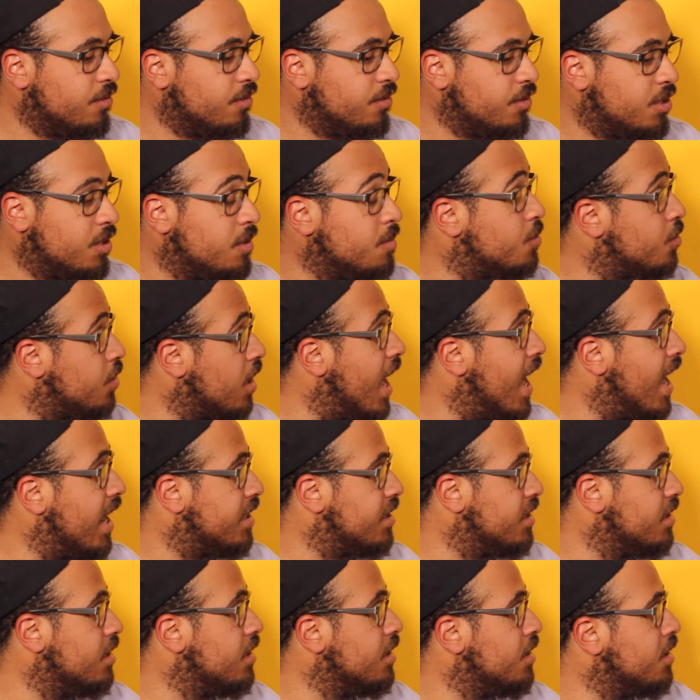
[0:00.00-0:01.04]

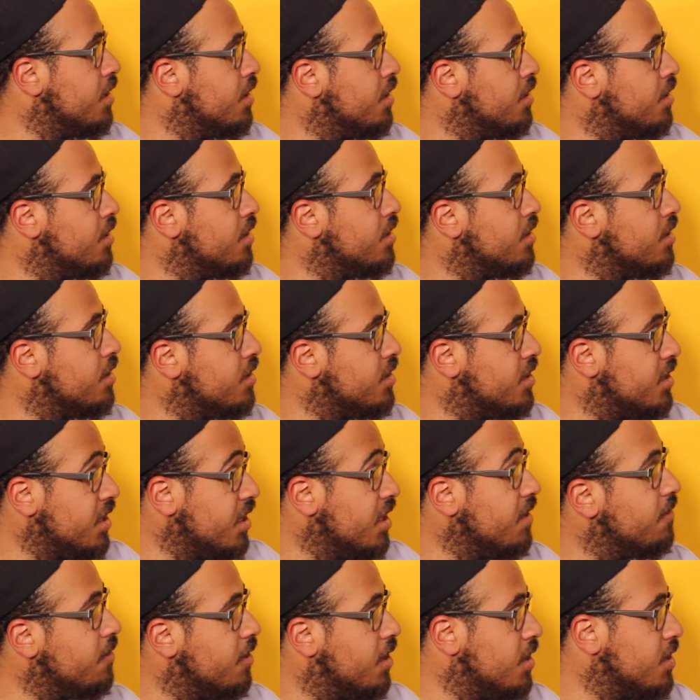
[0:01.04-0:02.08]
subtract the
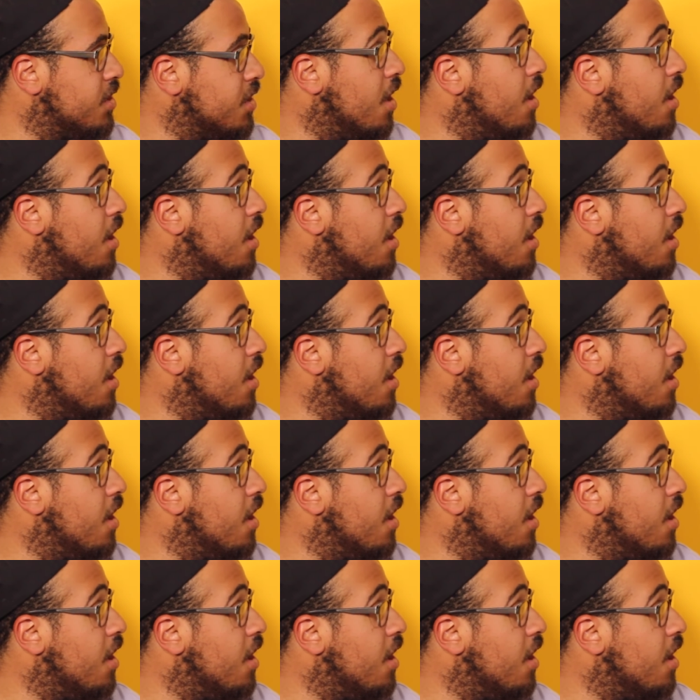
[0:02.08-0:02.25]
significance